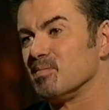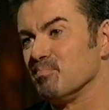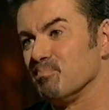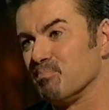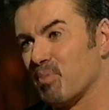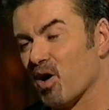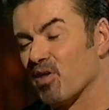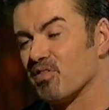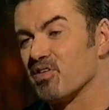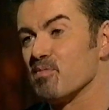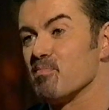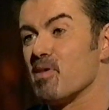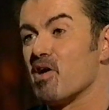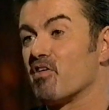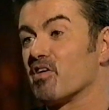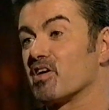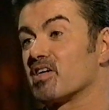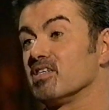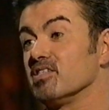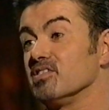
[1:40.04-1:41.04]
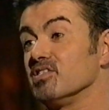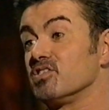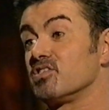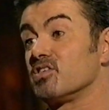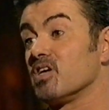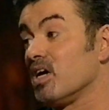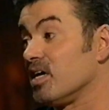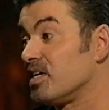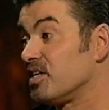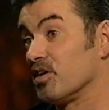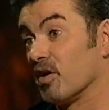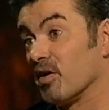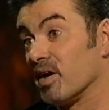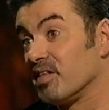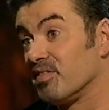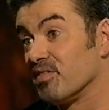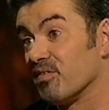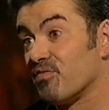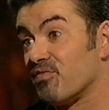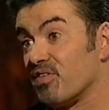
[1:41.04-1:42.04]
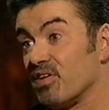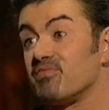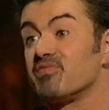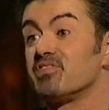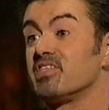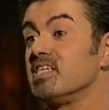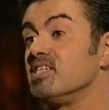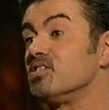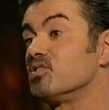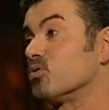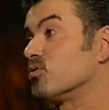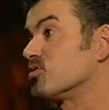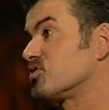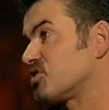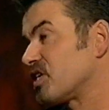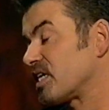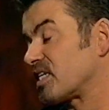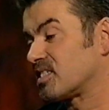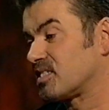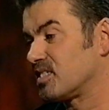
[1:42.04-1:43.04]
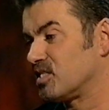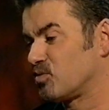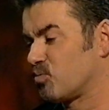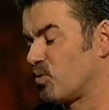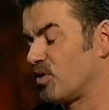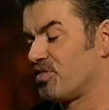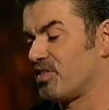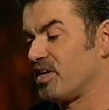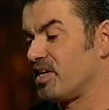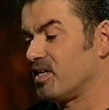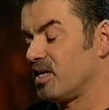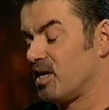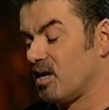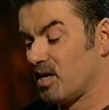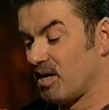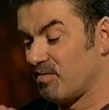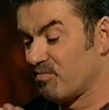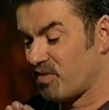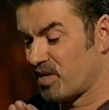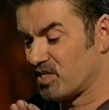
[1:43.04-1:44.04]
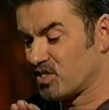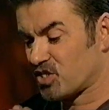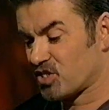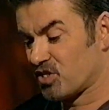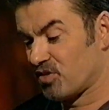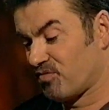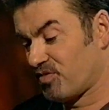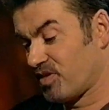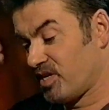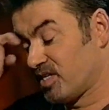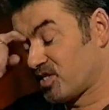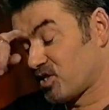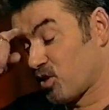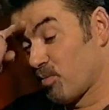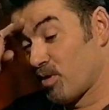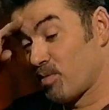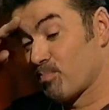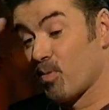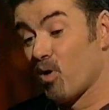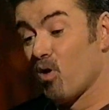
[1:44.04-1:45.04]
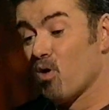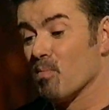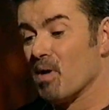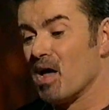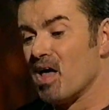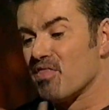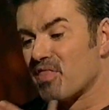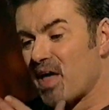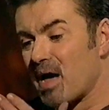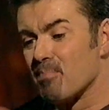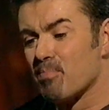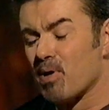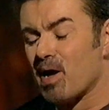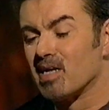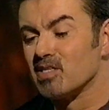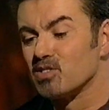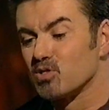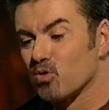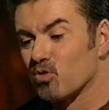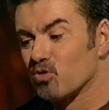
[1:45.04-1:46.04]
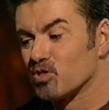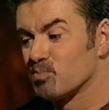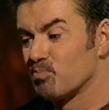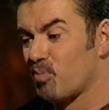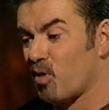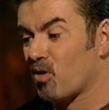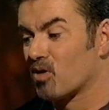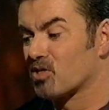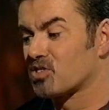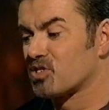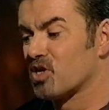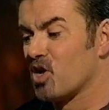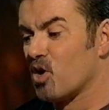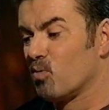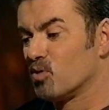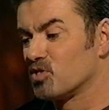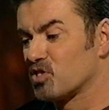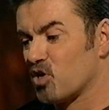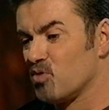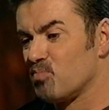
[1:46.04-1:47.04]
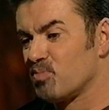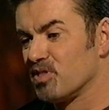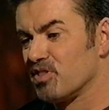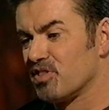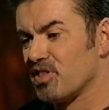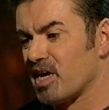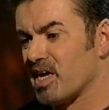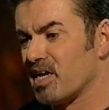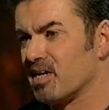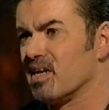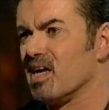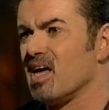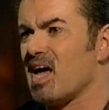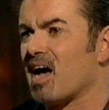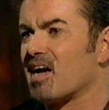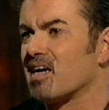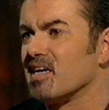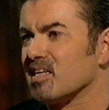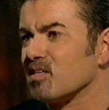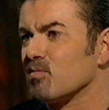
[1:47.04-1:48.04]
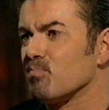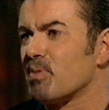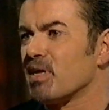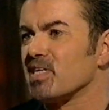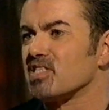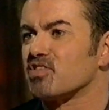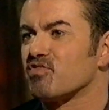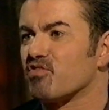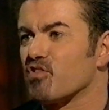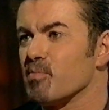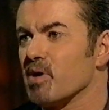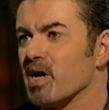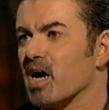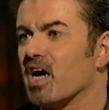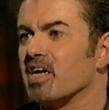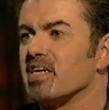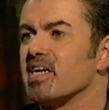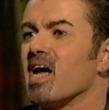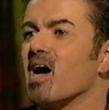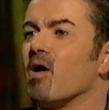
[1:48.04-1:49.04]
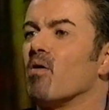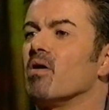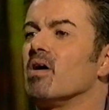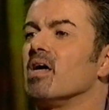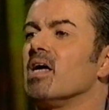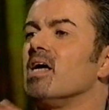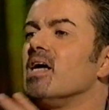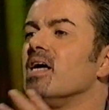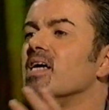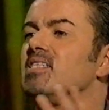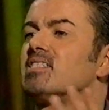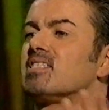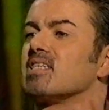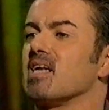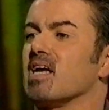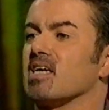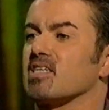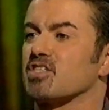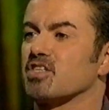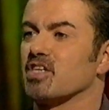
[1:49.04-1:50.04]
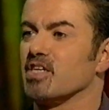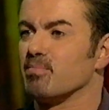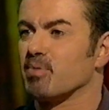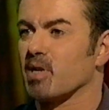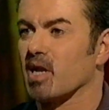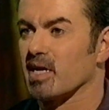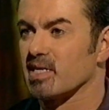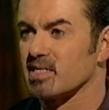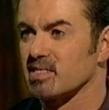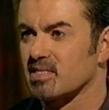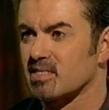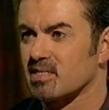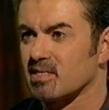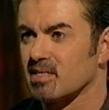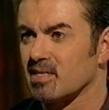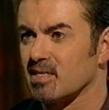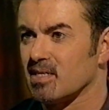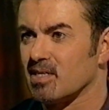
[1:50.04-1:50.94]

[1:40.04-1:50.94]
by the Americans, you know, in the 50s or 60s with the invention of the atomic bomb. That Pandora's box was opened then, and little bits from it are now internationally placed.